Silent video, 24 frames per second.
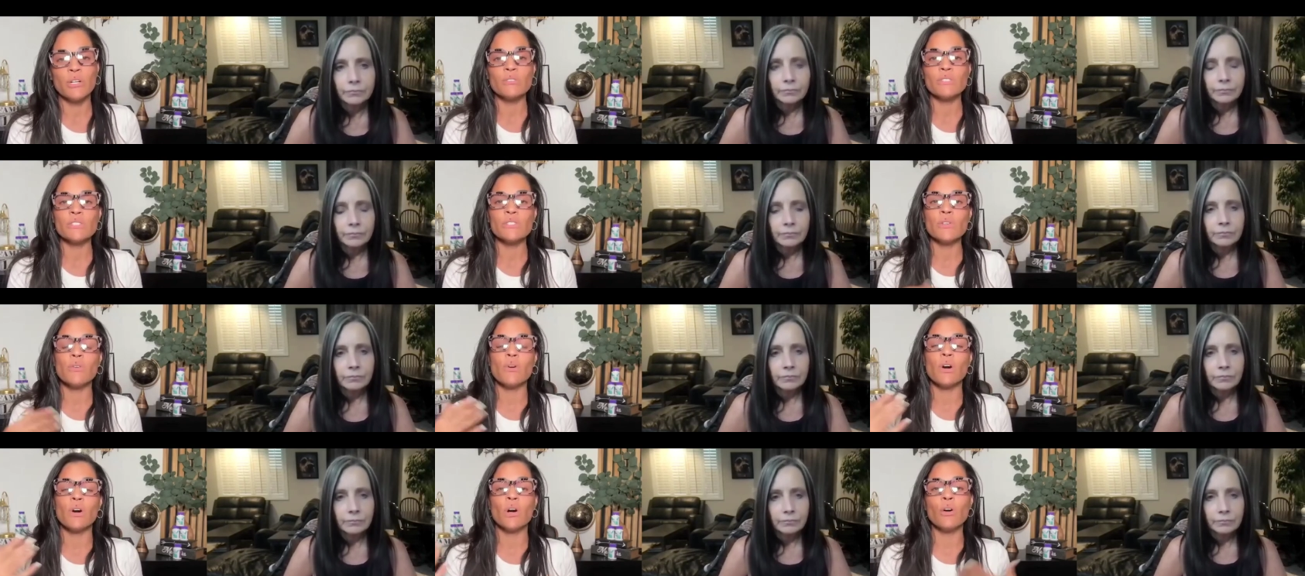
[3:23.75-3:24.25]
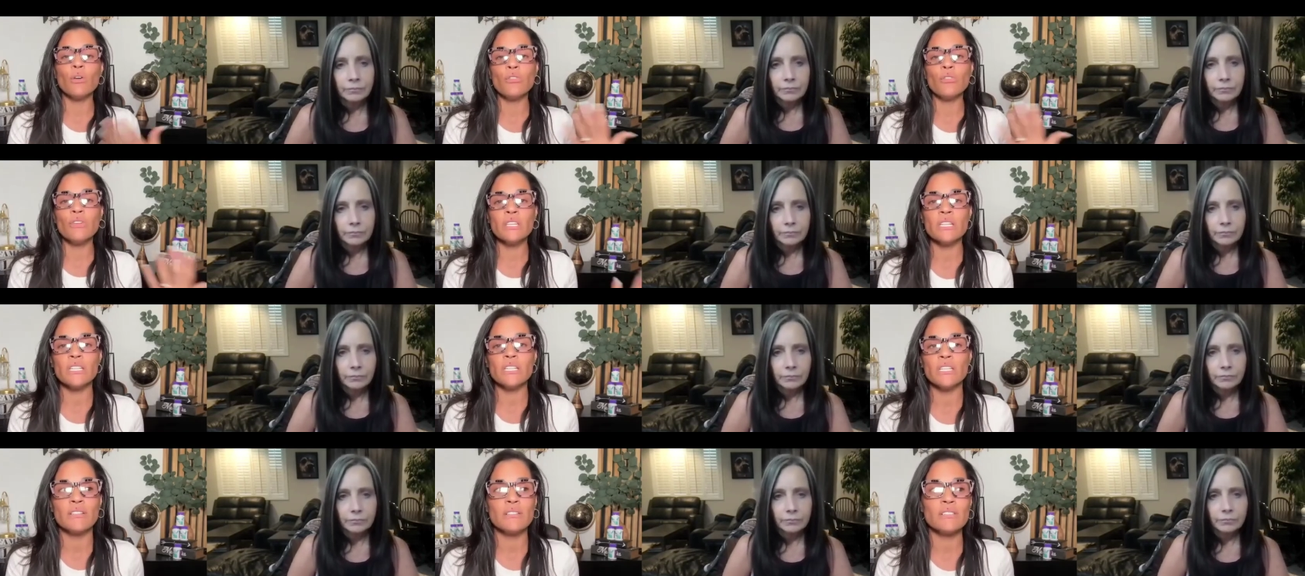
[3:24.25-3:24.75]
Speaker 1: So over the
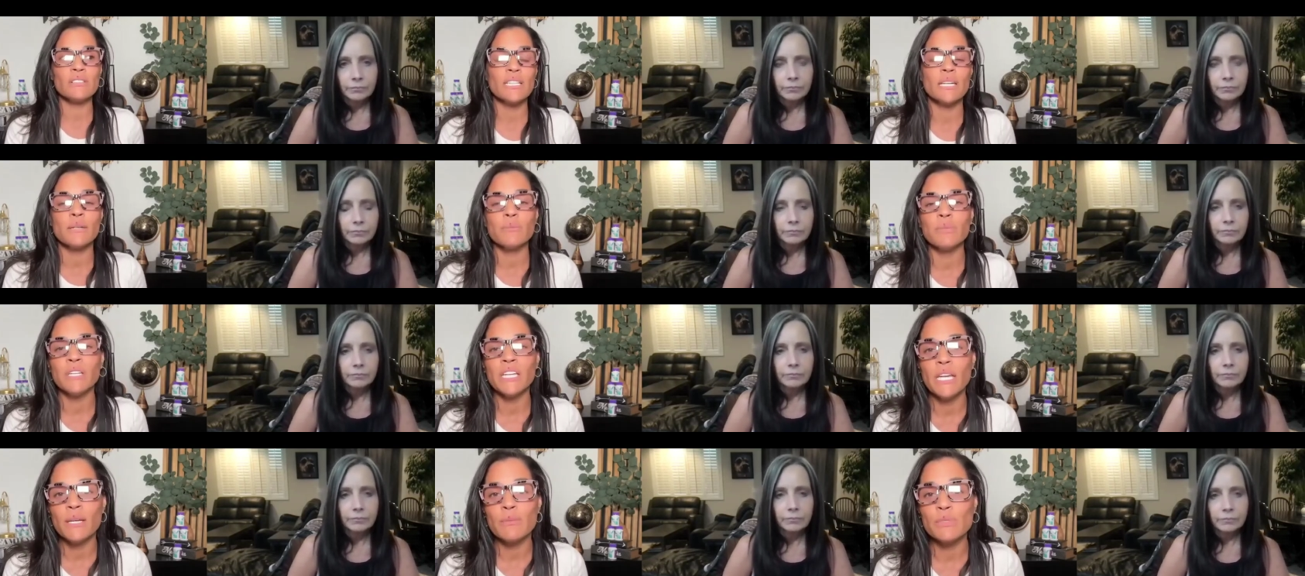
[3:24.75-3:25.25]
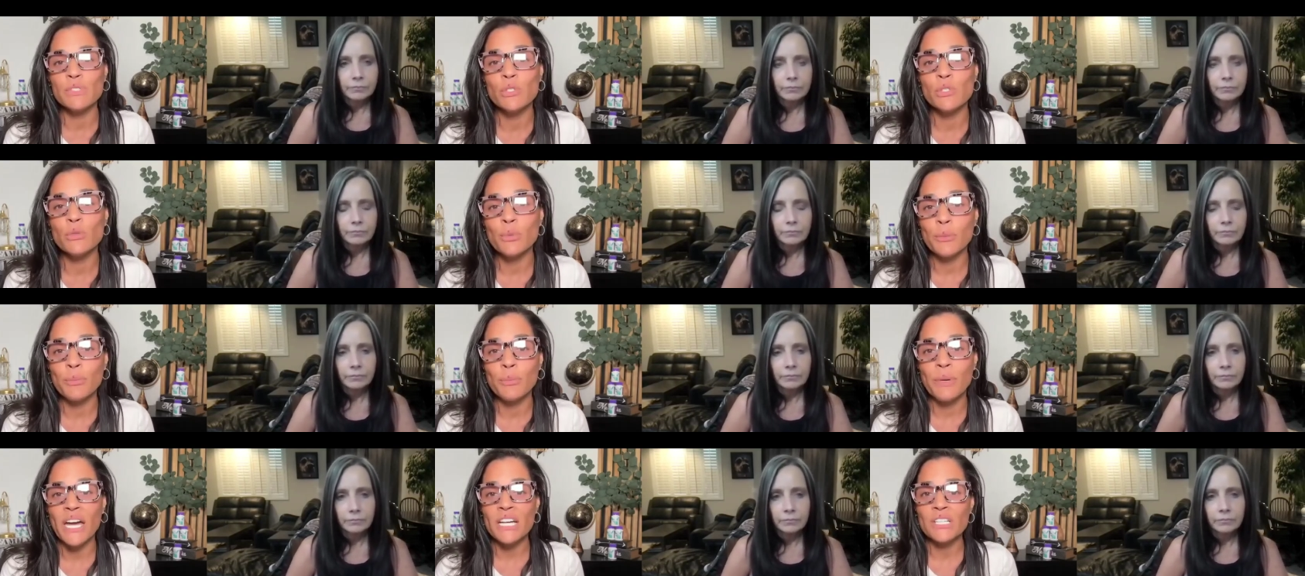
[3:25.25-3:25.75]
years, I became
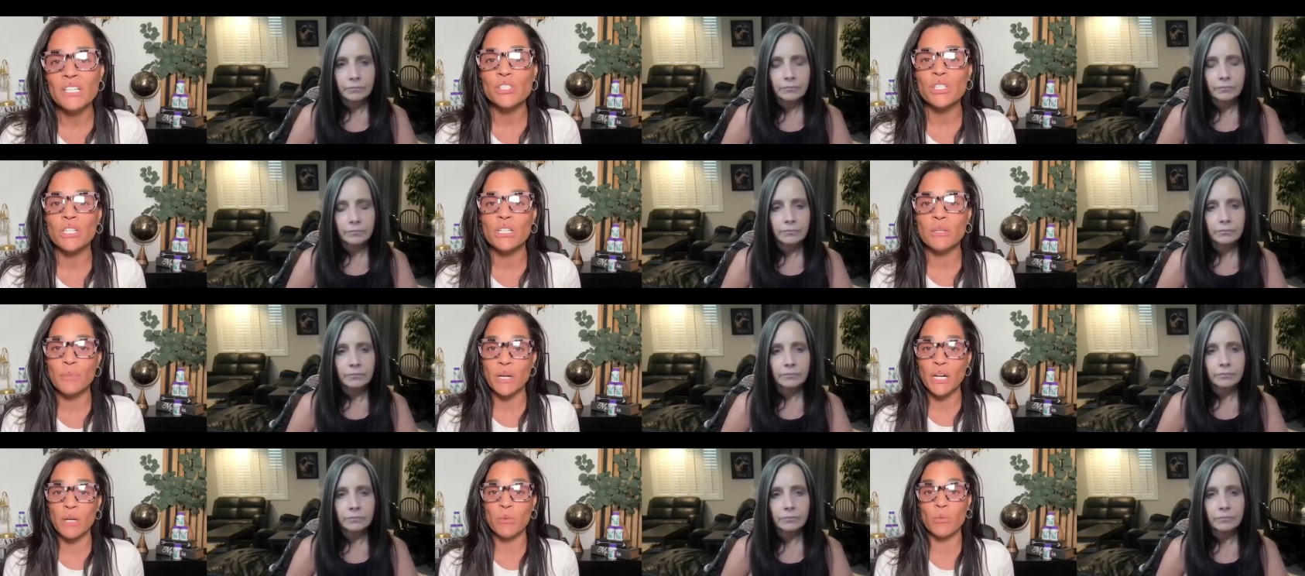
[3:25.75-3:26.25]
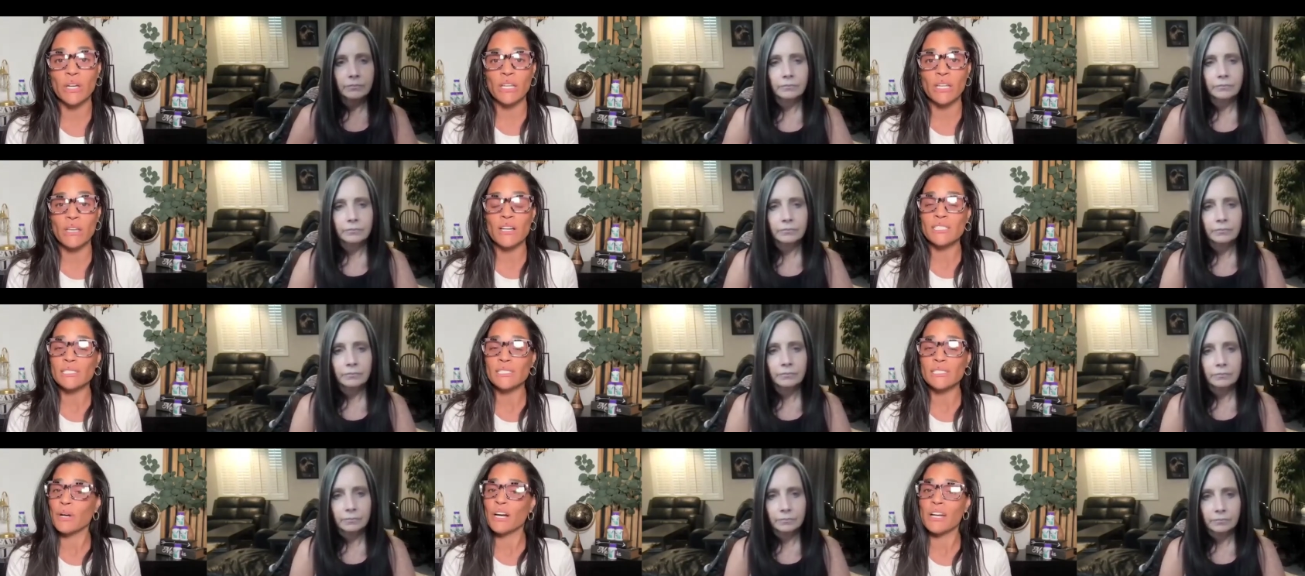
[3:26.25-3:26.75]
super passionate about weight
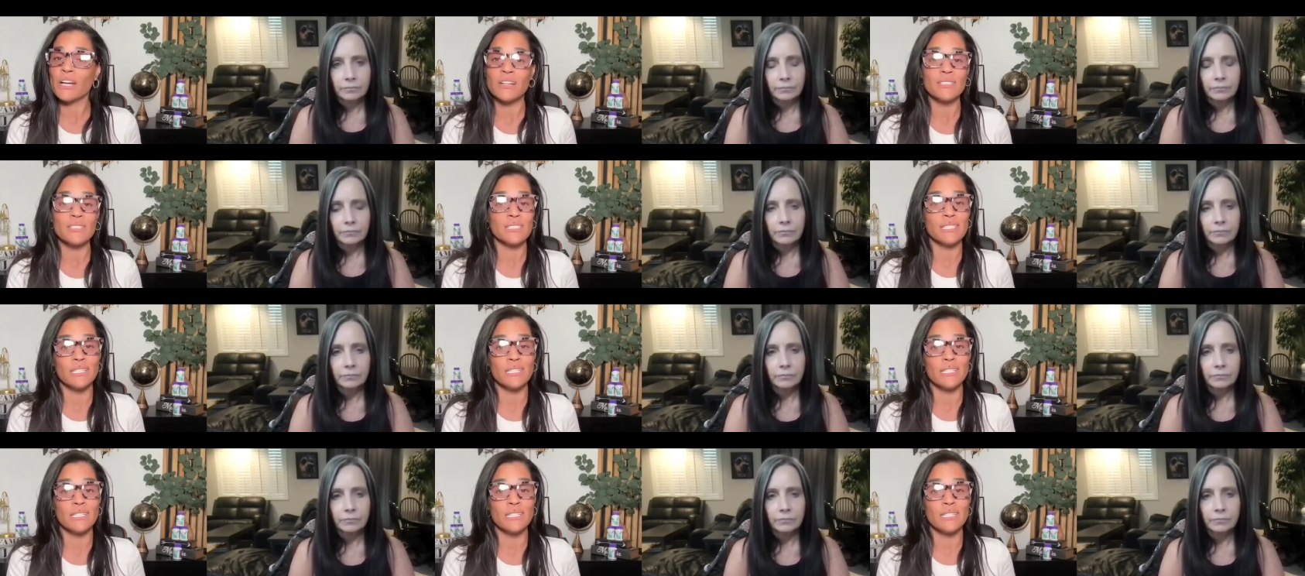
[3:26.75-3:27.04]
loss products.